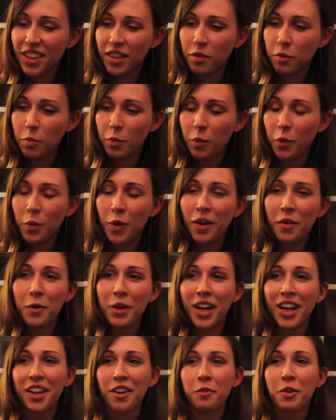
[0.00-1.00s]
Well,
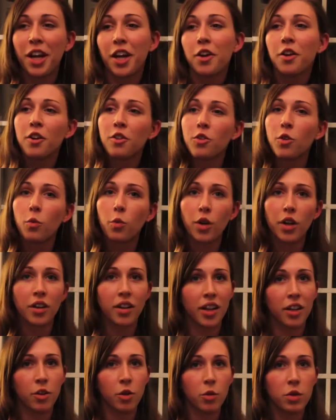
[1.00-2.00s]
when I heard the word,
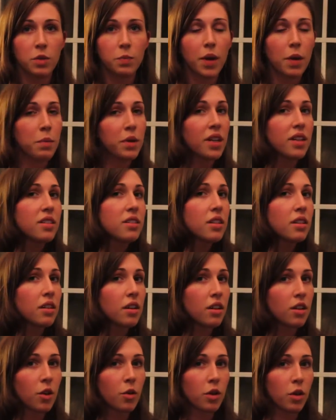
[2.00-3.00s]
I knew it was bad, but I still
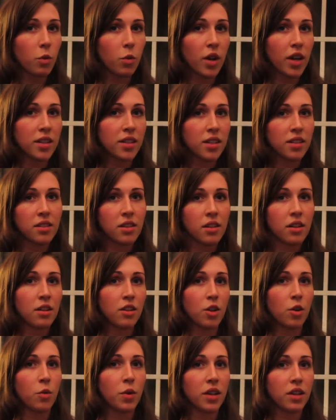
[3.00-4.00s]
didn't know what it was. I still didn't
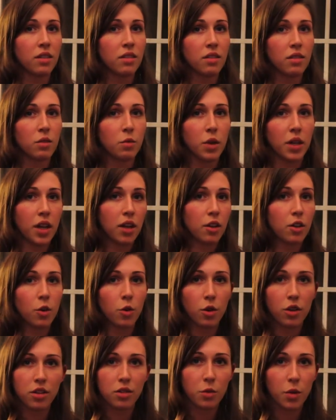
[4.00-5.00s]
know what
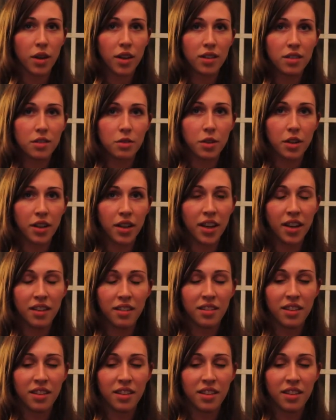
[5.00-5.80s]
intercourse was, really.